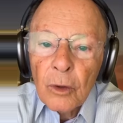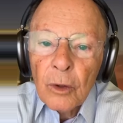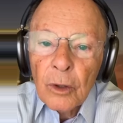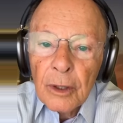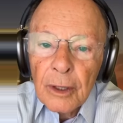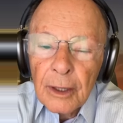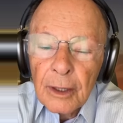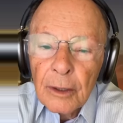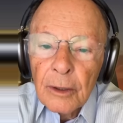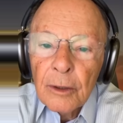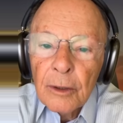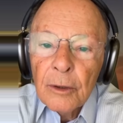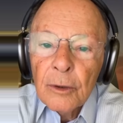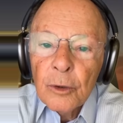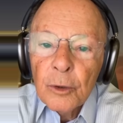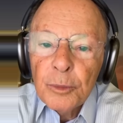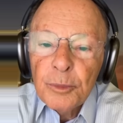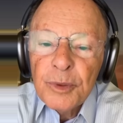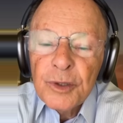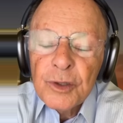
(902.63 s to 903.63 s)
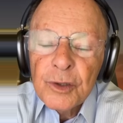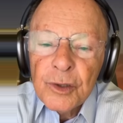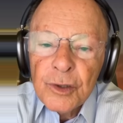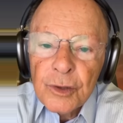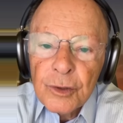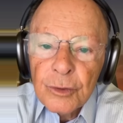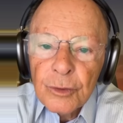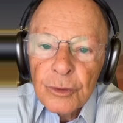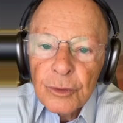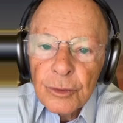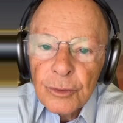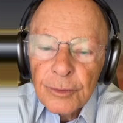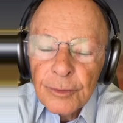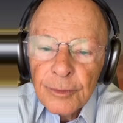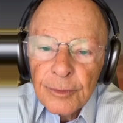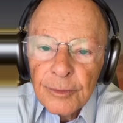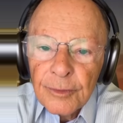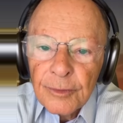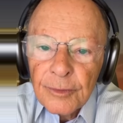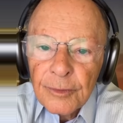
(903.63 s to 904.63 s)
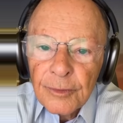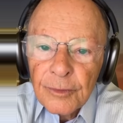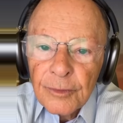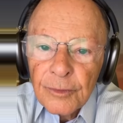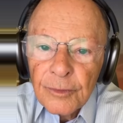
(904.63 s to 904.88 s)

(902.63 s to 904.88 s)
he presents there her requests.